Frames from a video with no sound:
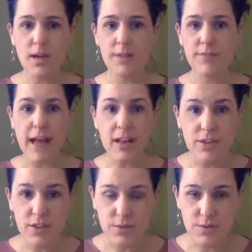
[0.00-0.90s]

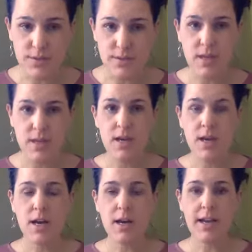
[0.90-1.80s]
values,
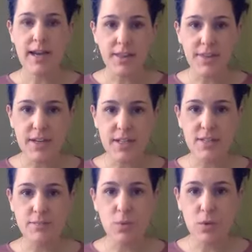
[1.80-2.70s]

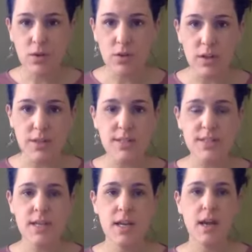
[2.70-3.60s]
ethics,
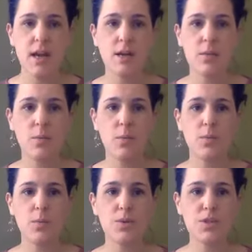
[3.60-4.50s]
morals.
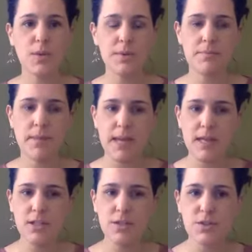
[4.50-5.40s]
So it may
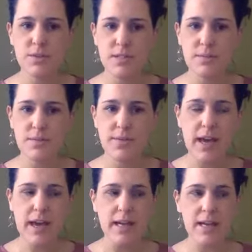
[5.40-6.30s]
include some of
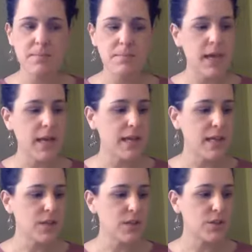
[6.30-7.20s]
that. It may
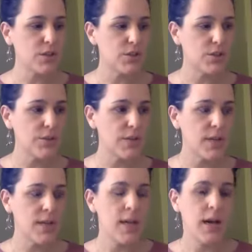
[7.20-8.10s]
include
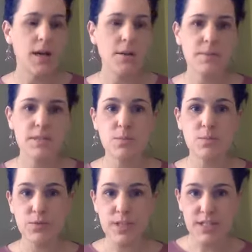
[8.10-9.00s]

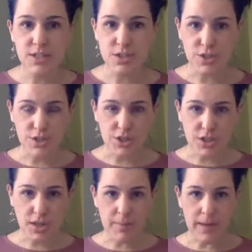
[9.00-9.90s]
some research
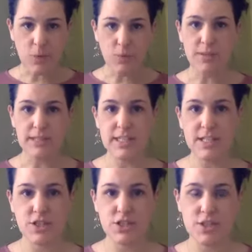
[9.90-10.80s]
about
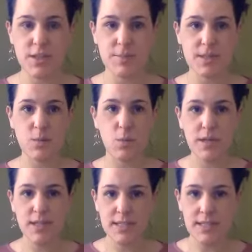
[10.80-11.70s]
relationships and
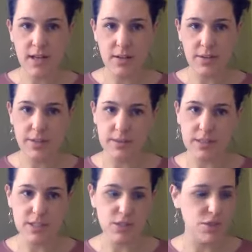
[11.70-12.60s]
what is a healthy
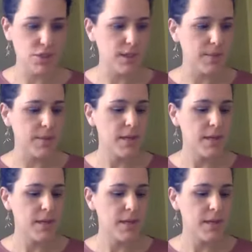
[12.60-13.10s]
relationship.